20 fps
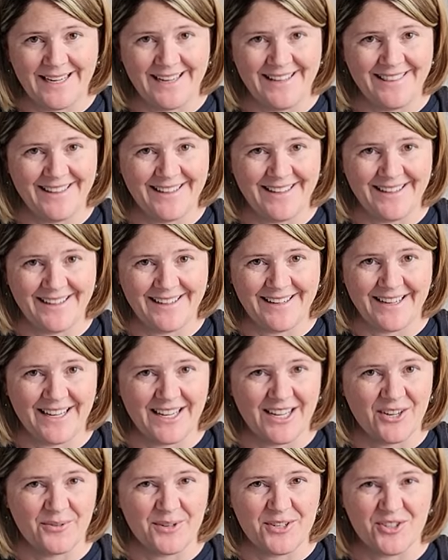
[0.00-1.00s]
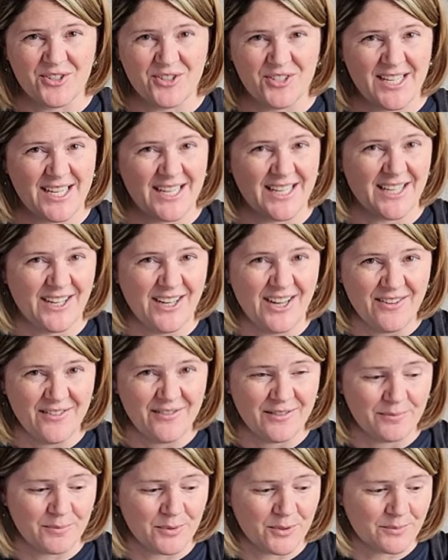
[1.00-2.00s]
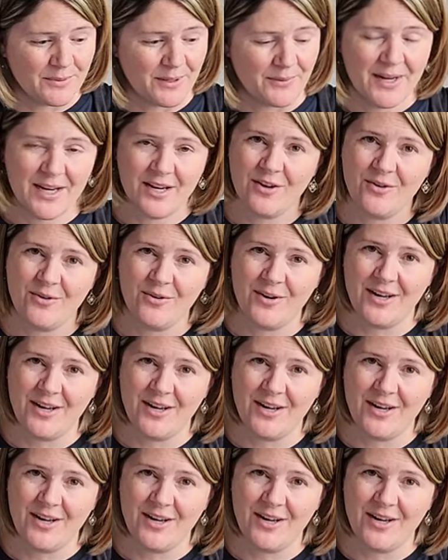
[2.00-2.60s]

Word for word: And then I can always just take it off and put my raincoat